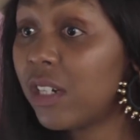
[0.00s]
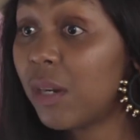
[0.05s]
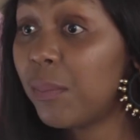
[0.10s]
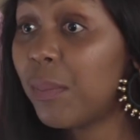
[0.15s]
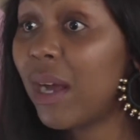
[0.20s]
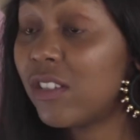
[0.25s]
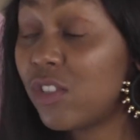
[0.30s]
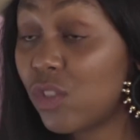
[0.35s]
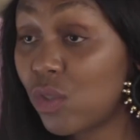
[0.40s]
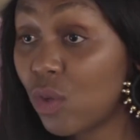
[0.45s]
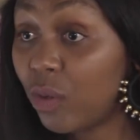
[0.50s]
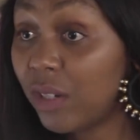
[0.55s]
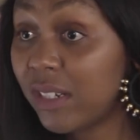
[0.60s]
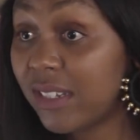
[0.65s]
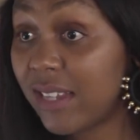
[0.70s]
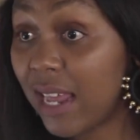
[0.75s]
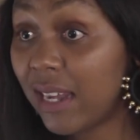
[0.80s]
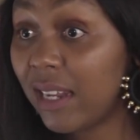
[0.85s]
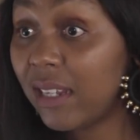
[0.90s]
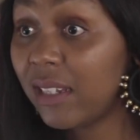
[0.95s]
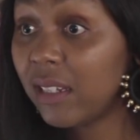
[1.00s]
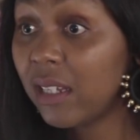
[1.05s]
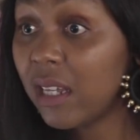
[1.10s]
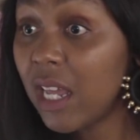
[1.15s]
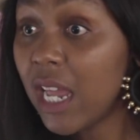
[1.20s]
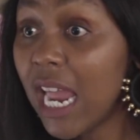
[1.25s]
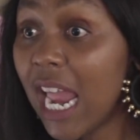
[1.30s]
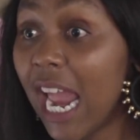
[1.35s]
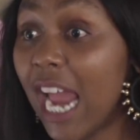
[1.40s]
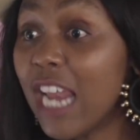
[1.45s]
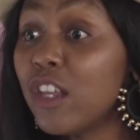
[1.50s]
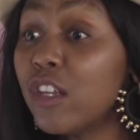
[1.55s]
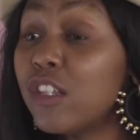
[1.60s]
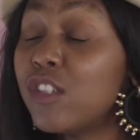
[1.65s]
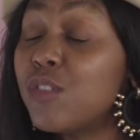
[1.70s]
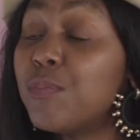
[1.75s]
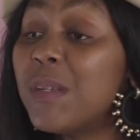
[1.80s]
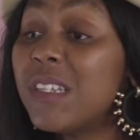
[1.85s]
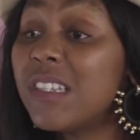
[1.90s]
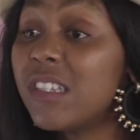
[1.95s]
about storytelling and you're
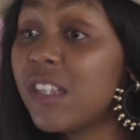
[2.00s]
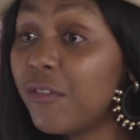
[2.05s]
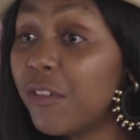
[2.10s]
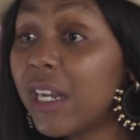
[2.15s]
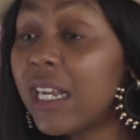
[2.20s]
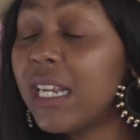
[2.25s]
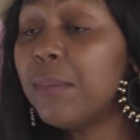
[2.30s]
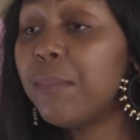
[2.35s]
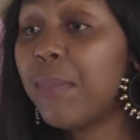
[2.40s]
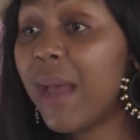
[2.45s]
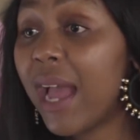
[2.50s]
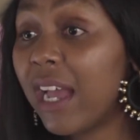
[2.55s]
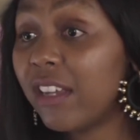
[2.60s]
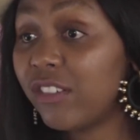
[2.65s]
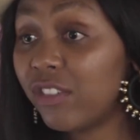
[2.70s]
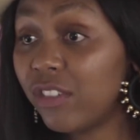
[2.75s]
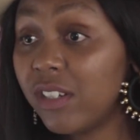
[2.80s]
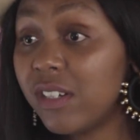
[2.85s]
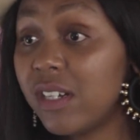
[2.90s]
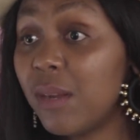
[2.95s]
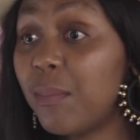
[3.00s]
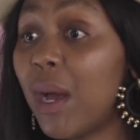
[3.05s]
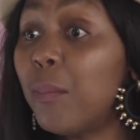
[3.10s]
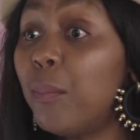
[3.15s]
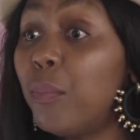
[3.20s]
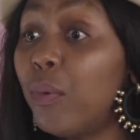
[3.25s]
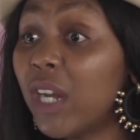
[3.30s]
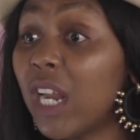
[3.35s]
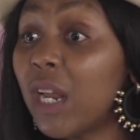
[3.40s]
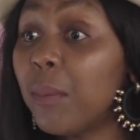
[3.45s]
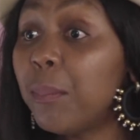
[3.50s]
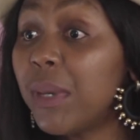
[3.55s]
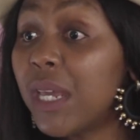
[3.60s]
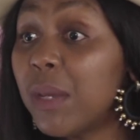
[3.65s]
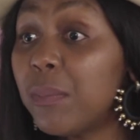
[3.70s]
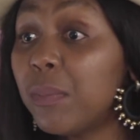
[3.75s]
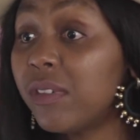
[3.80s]
specifically passionate about bringing people